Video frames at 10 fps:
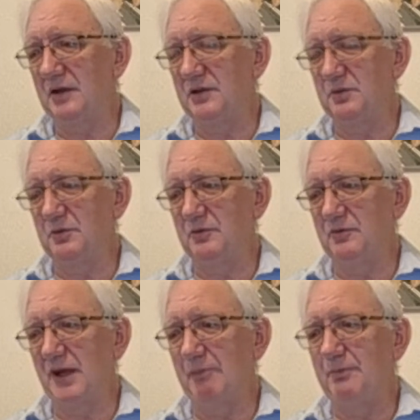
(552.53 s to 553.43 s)
And
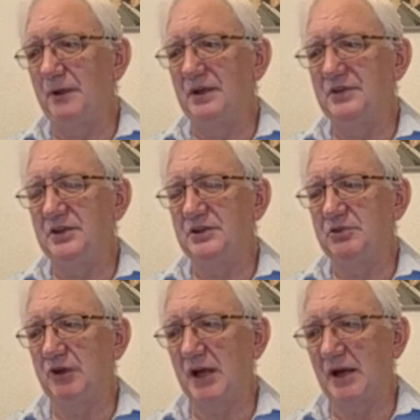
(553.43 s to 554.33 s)
the ability
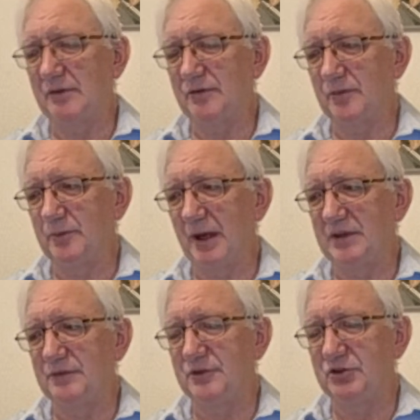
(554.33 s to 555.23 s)
to recover from
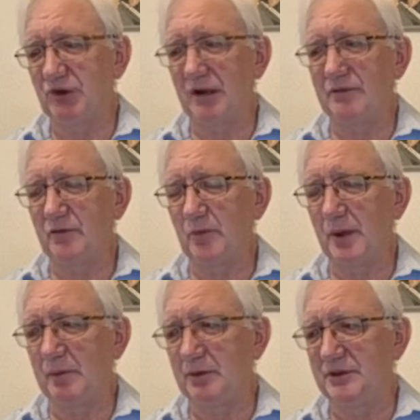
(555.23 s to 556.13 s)
that and the strength of
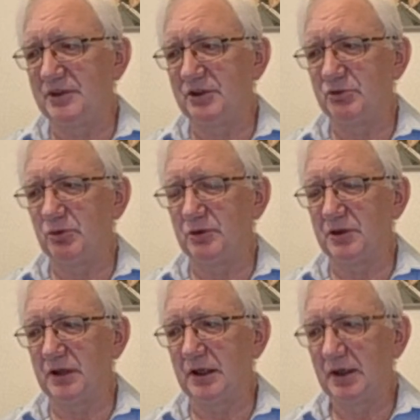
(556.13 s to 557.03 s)
the people is
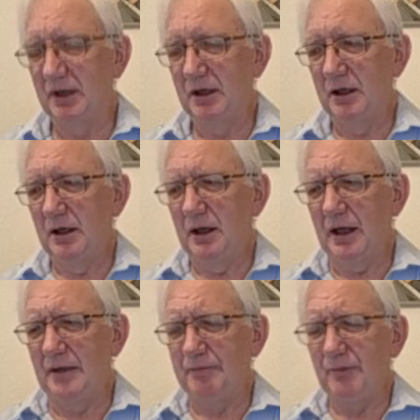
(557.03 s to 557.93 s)
extraordinary.
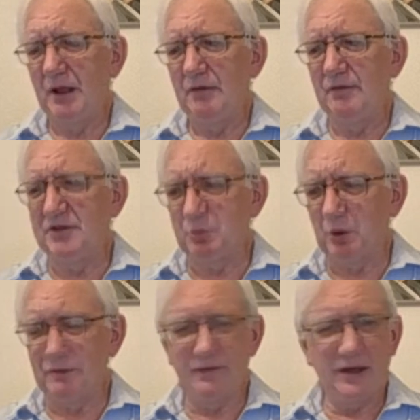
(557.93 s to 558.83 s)

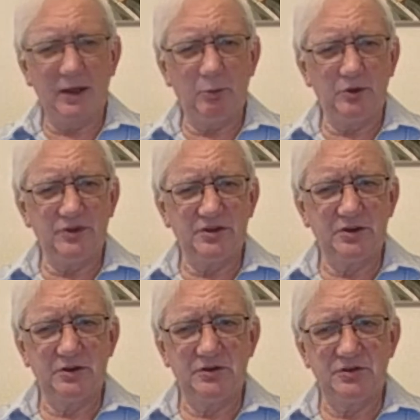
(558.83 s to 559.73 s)
There's one thing I want
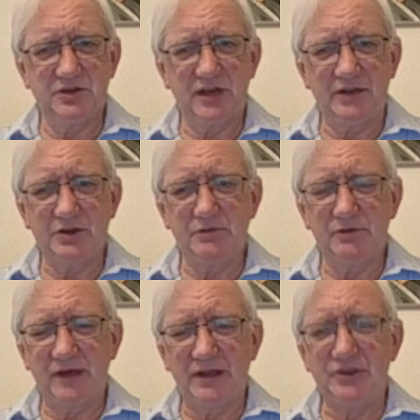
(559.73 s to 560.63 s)
to get
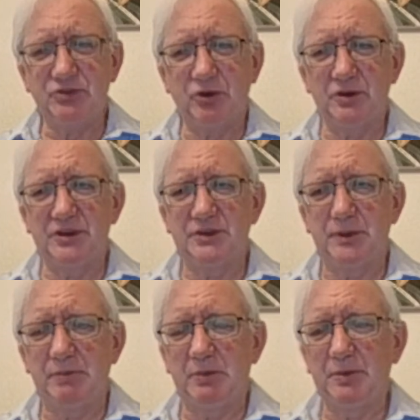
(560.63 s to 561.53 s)
over very strongly
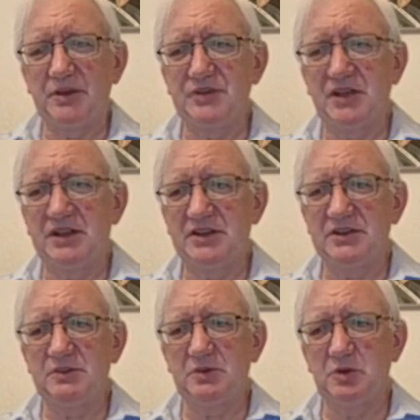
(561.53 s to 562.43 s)
to people, because
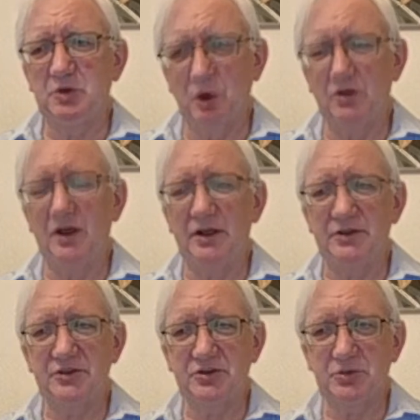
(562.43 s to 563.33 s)
it is not
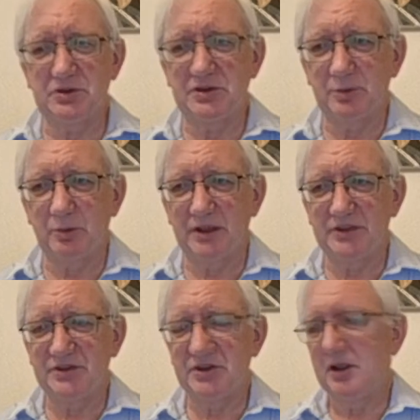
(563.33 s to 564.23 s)
understood in the
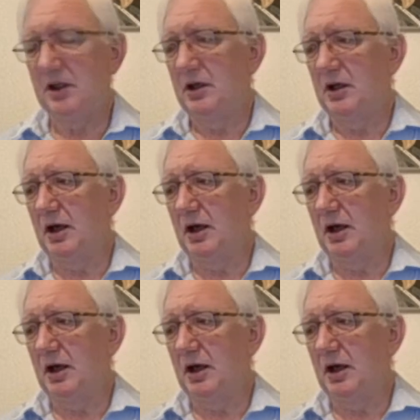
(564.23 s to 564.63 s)
West.